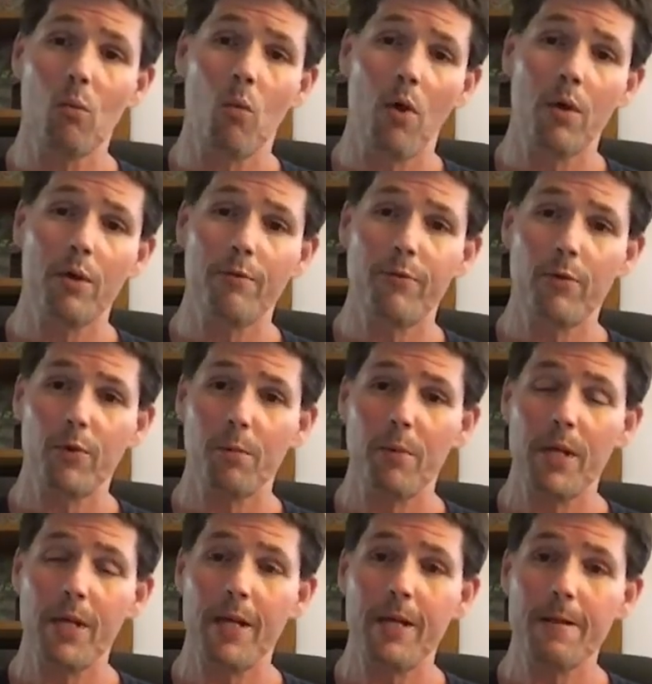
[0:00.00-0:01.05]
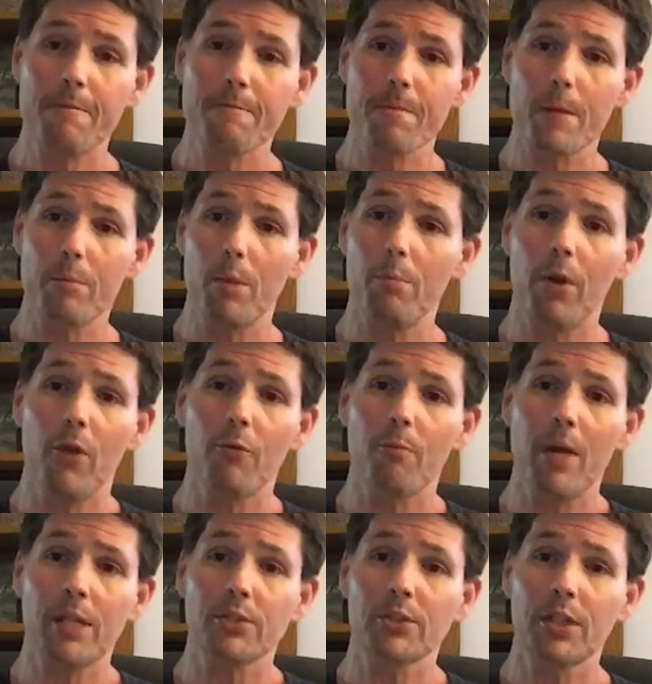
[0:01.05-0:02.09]
wonderful to me, but both
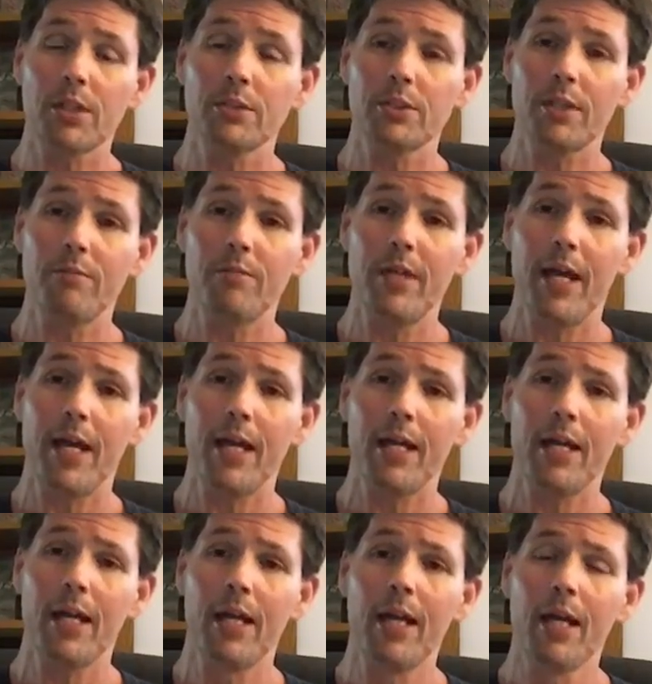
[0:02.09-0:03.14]
my sons have died.